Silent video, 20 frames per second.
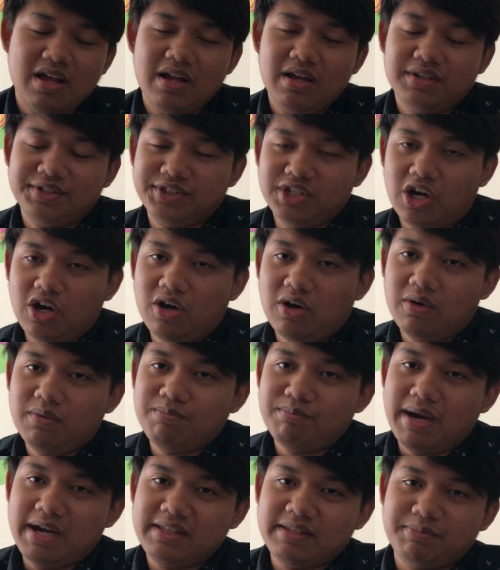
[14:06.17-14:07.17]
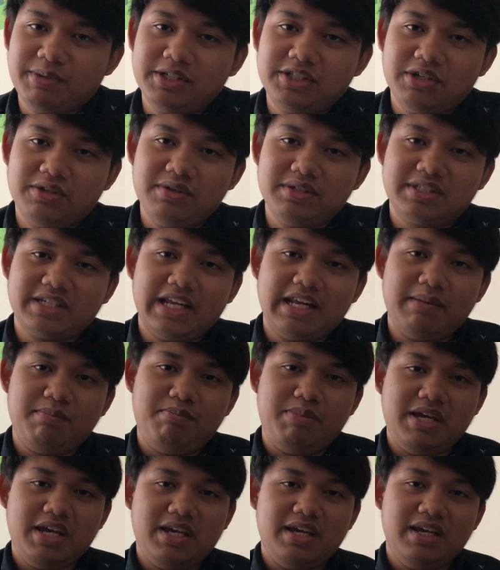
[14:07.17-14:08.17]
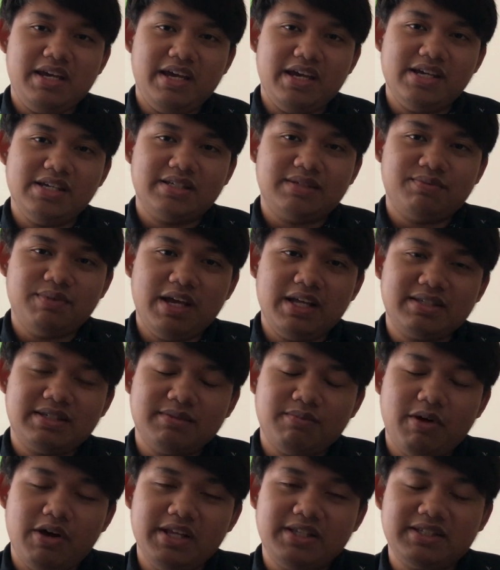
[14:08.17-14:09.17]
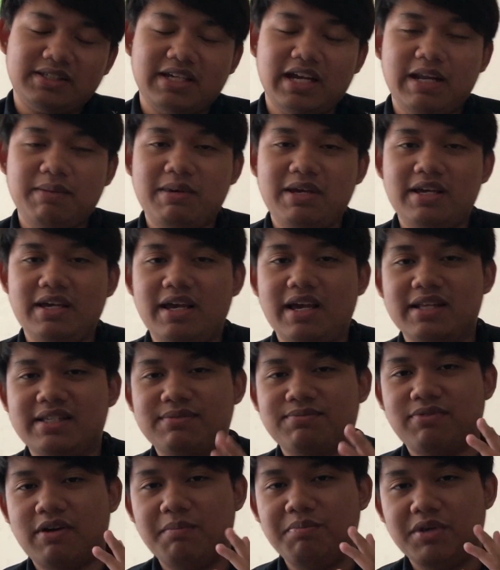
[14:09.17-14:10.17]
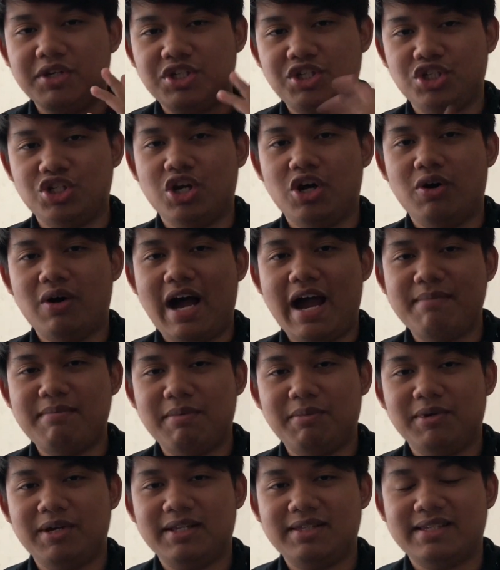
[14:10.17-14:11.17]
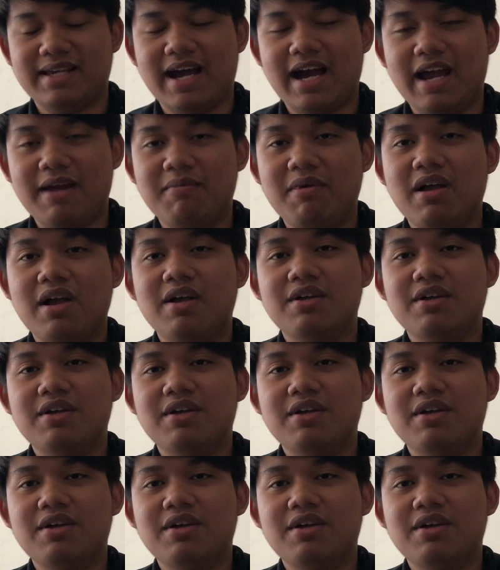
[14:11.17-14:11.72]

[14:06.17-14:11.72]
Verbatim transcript: So my title is gonna be is it's it's gonna be it's from the show. I remember the time.